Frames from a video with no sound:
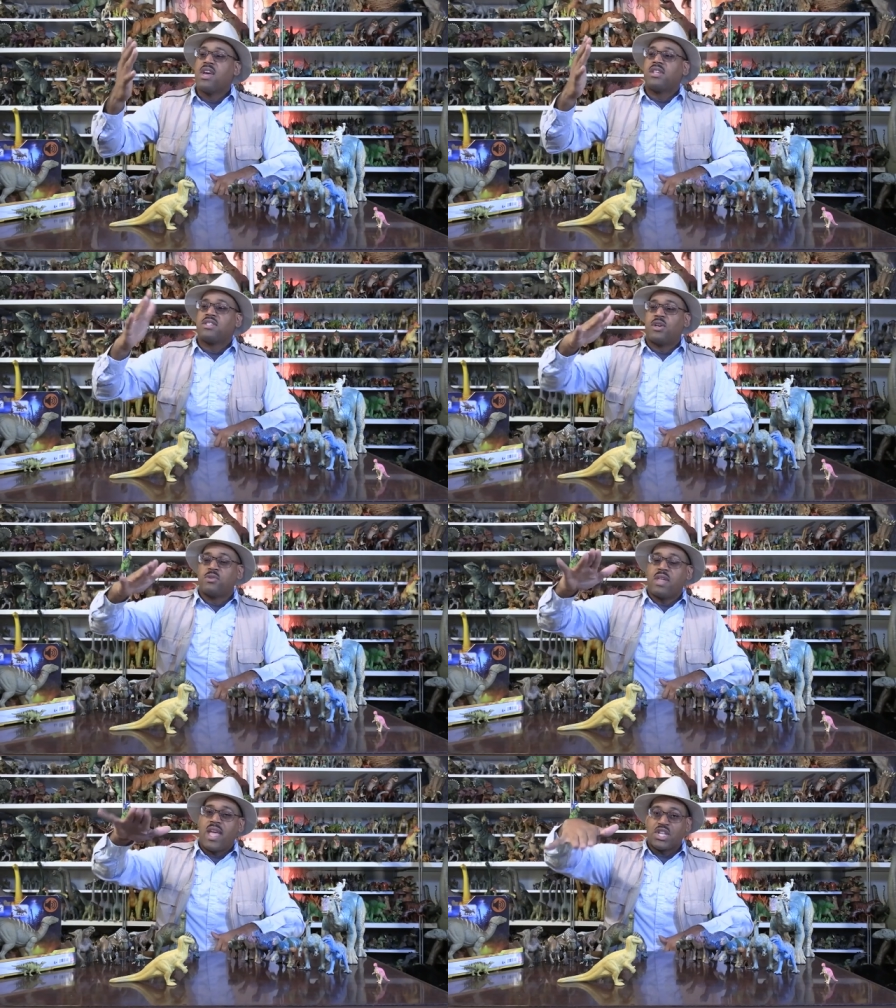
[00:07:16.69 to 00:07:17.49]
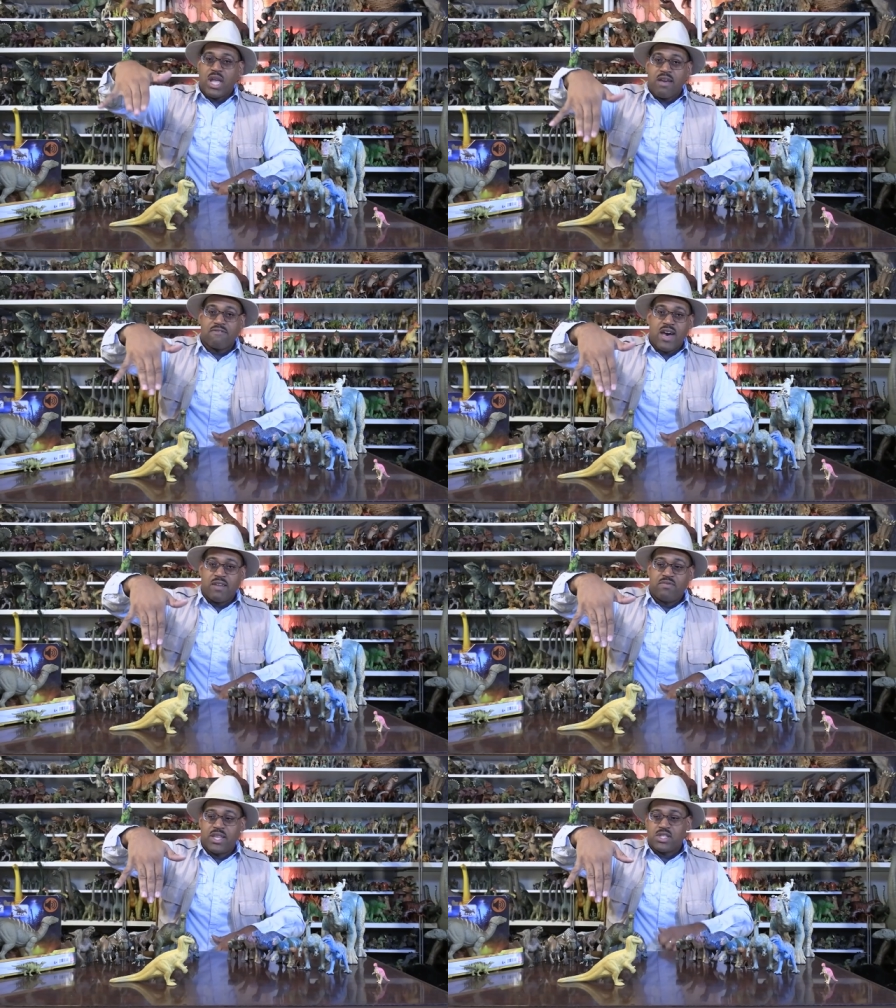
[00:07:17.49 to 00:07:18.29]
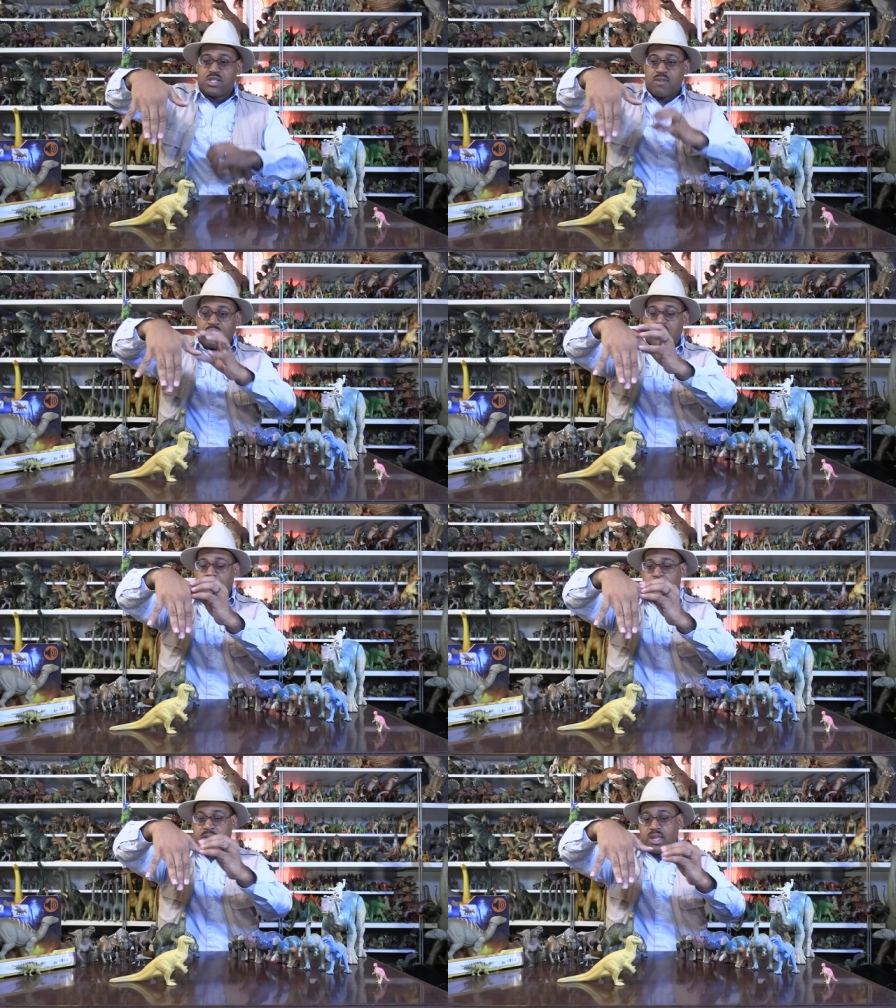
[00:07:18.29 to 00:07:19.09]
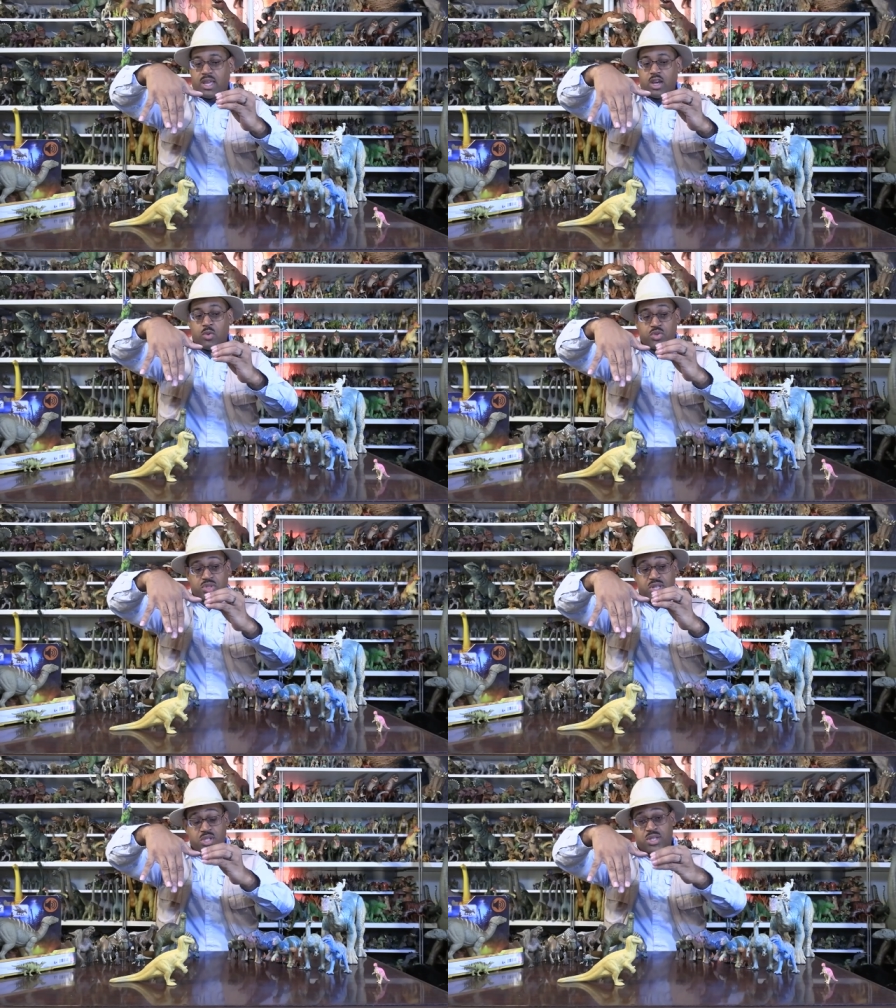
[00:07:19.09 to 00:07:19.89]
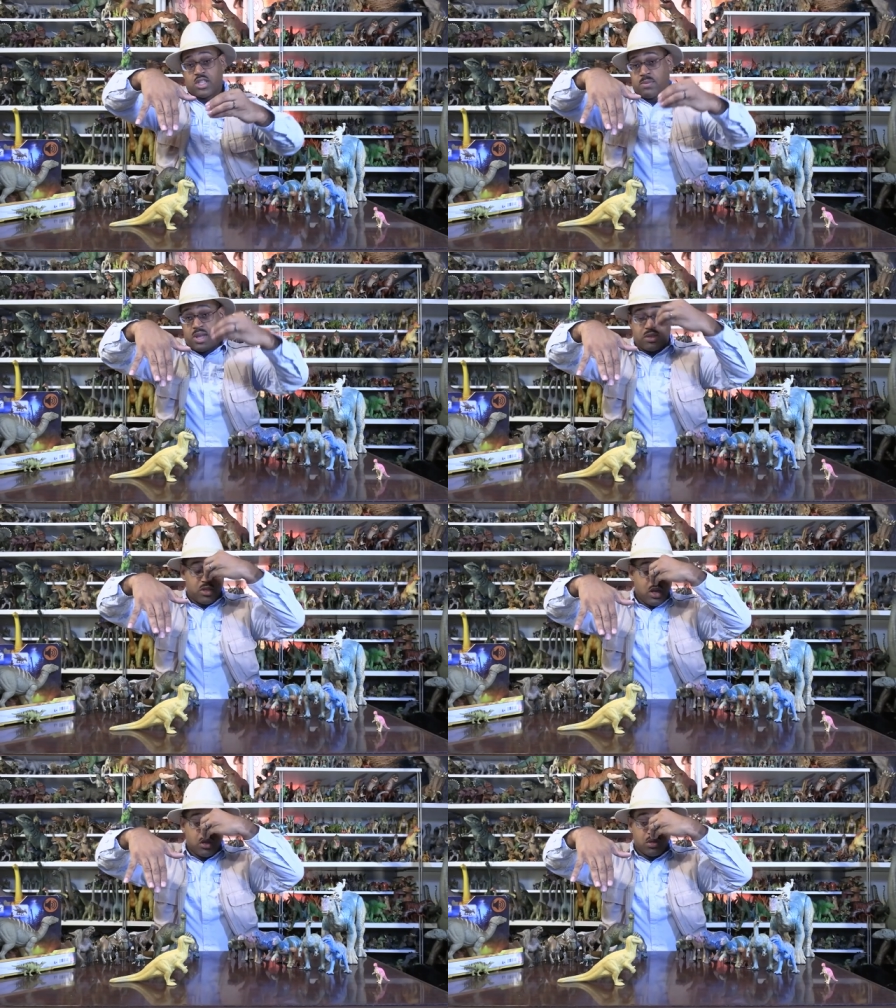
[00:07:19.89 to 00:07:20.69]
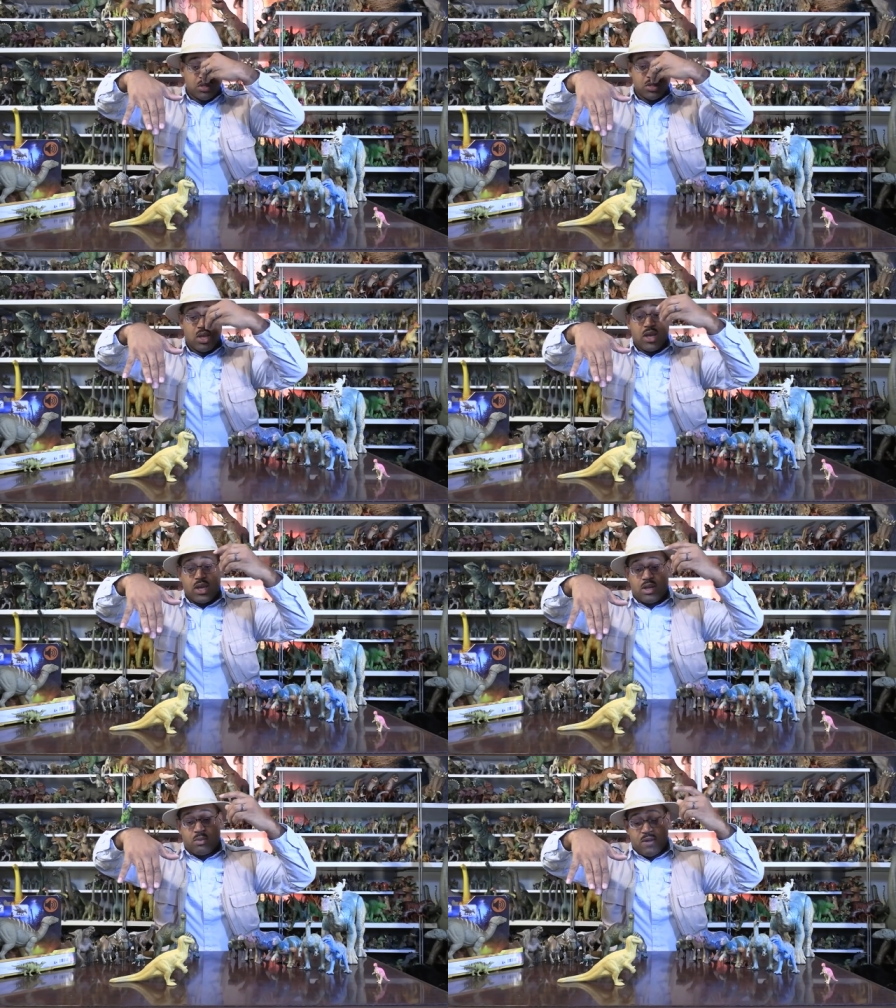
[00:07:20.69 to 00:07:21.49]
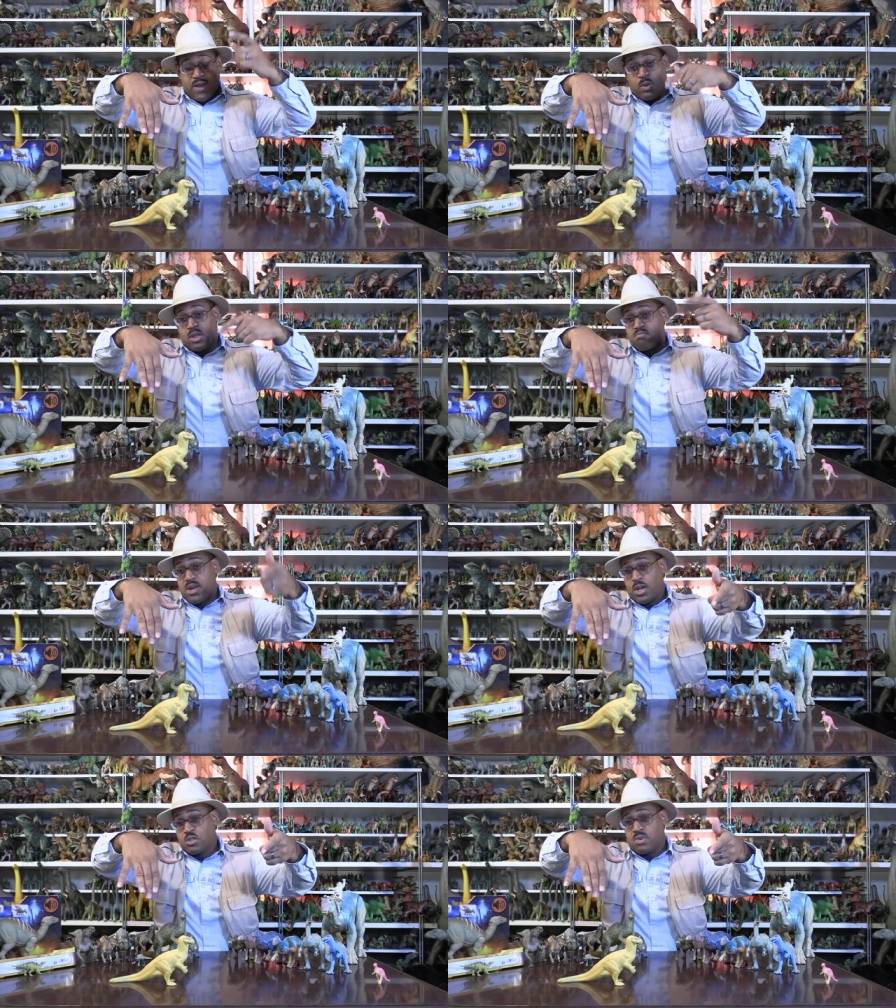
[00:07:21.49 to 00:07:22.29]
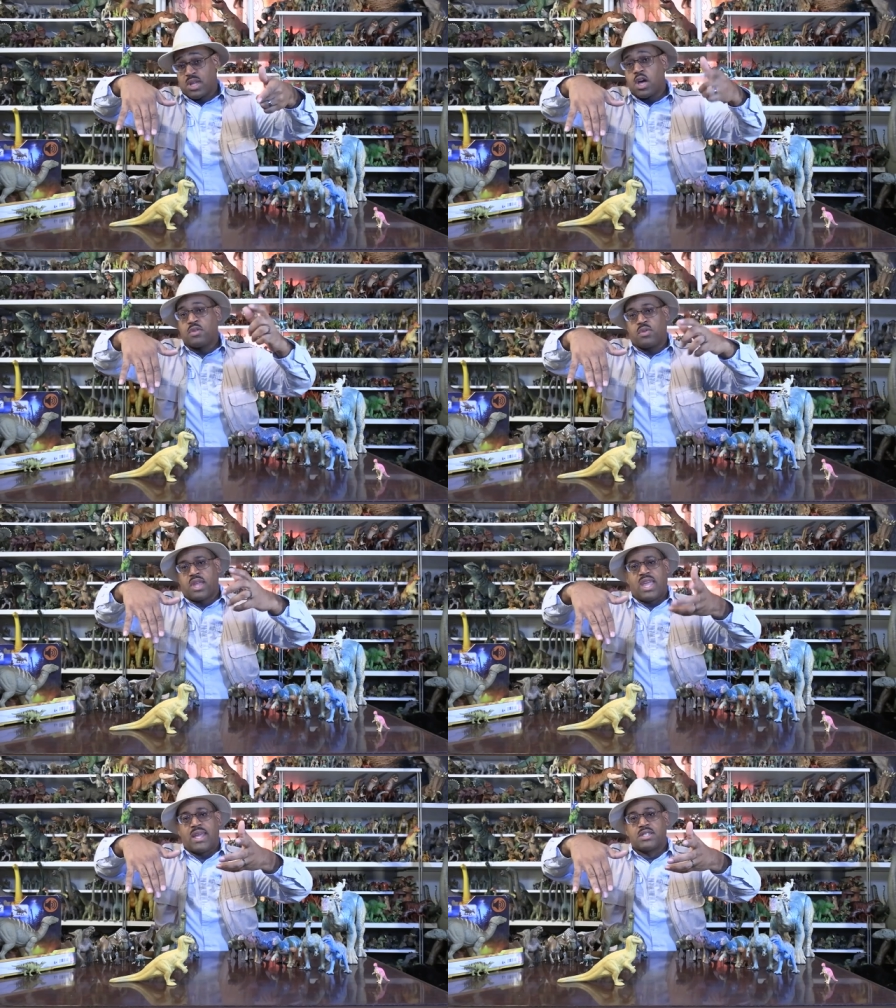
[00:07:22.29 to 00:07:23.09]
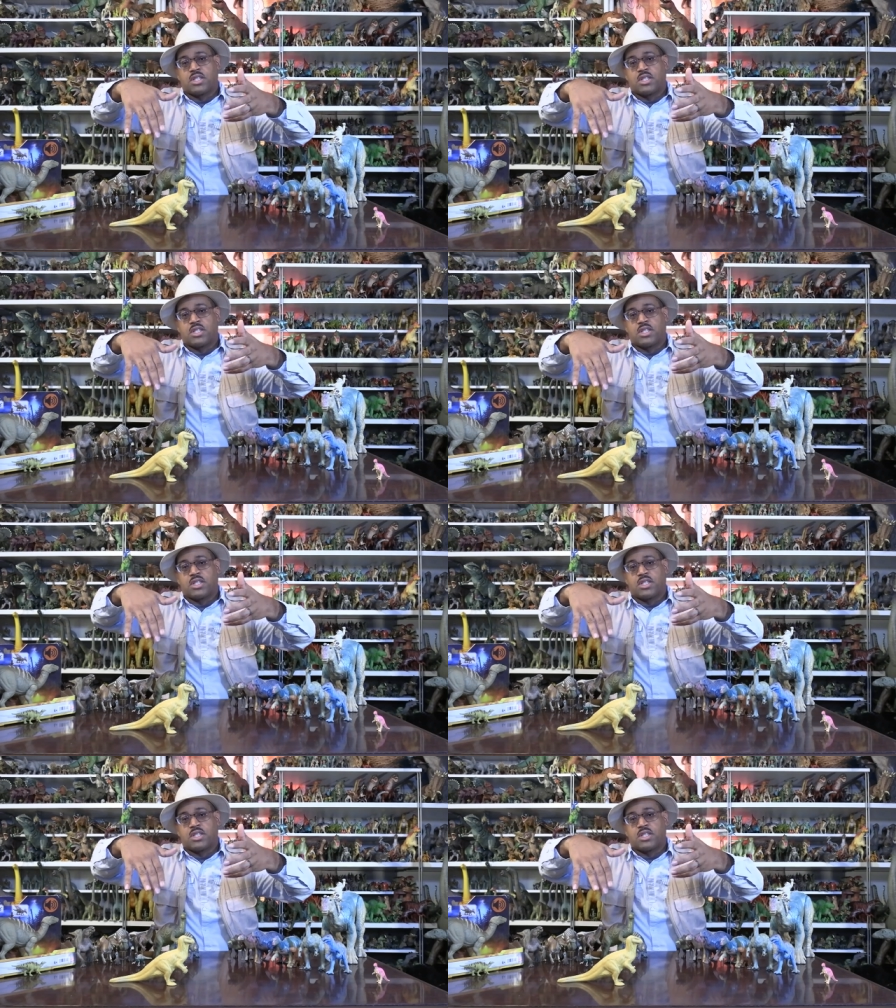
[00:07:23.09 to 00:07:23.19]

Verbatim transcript: So they actually have five digits. They have a thumb spike here, which was initially thought to be on the nose. And then when I found out in Belgium, they're like, oh, they're on the hands.